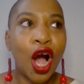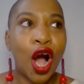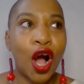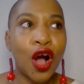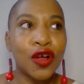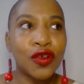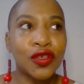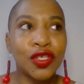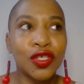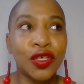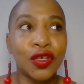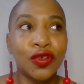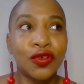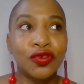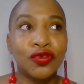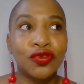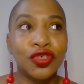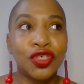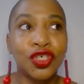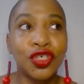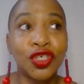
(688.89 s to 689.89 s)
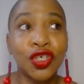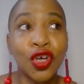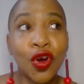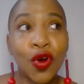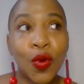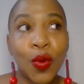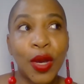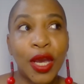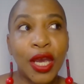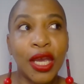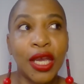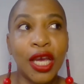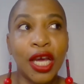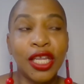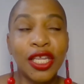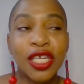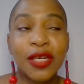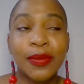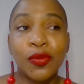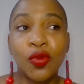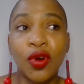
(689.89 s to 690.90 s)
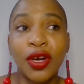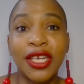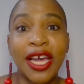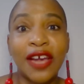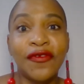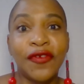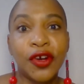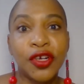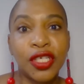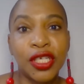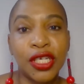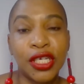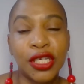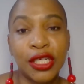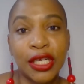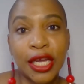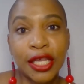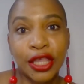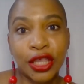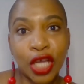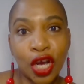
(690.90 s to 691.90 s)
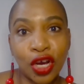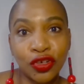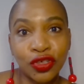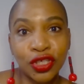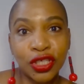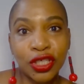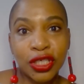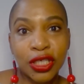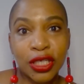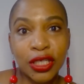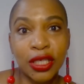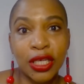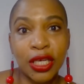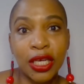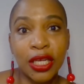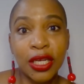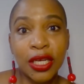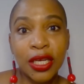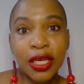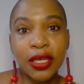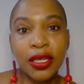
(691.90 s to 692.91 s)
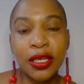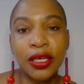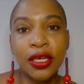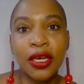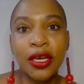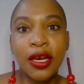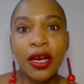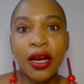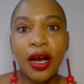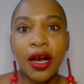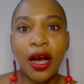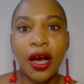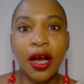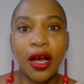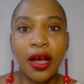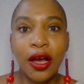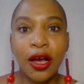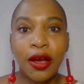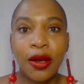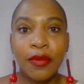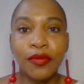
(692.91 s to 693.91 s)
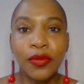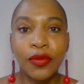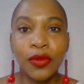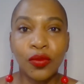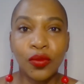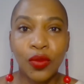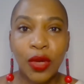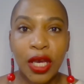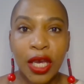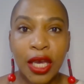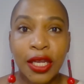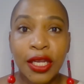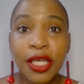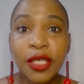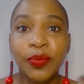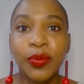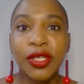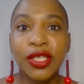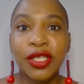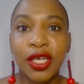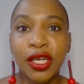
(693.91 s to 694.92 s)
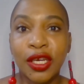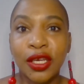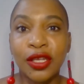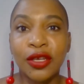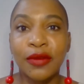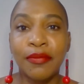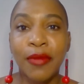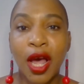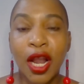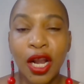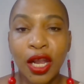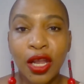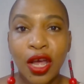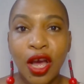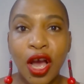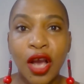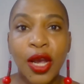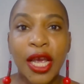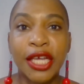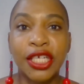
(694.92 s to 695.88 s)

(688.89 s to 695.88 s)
also showing a little more diversity than I thought she needed in this particular monologue.